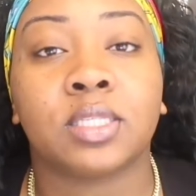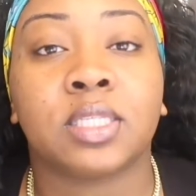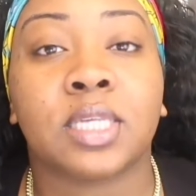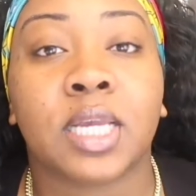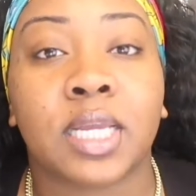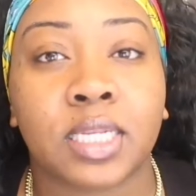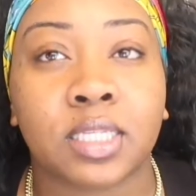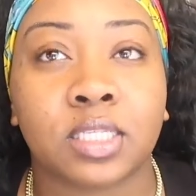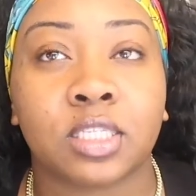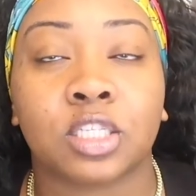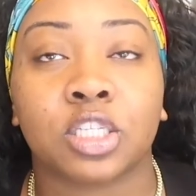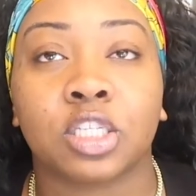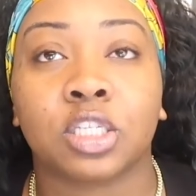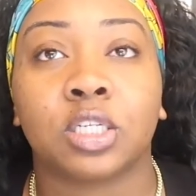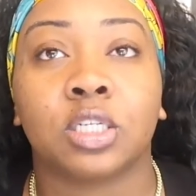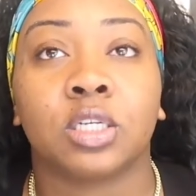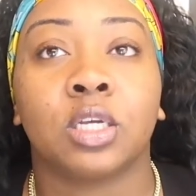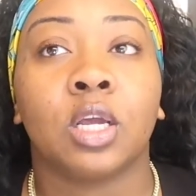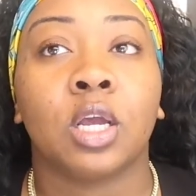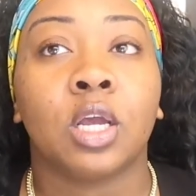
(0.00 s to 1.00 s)
10
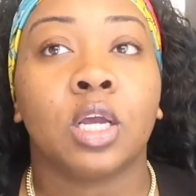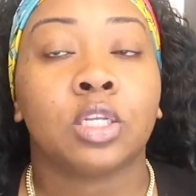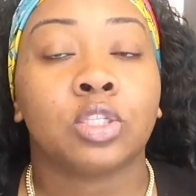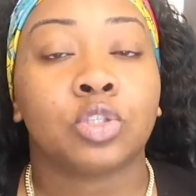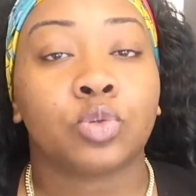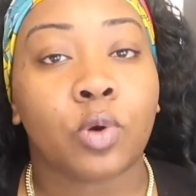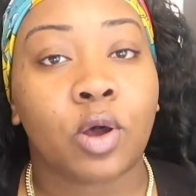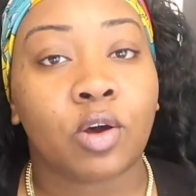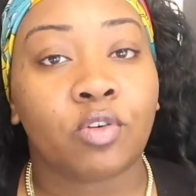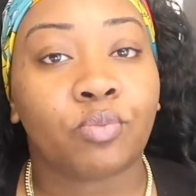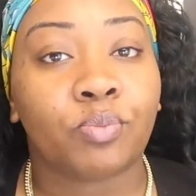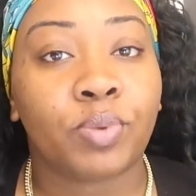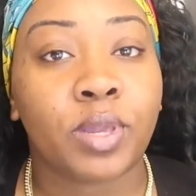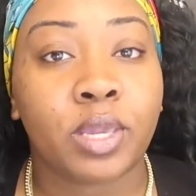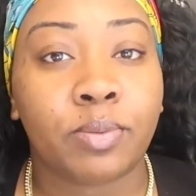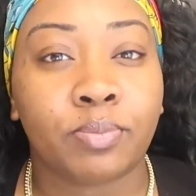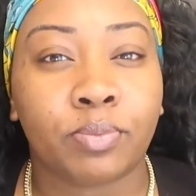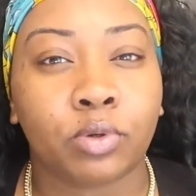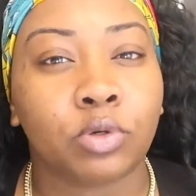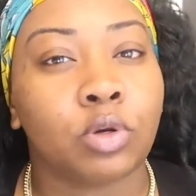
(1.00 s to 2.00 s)
to 12 people.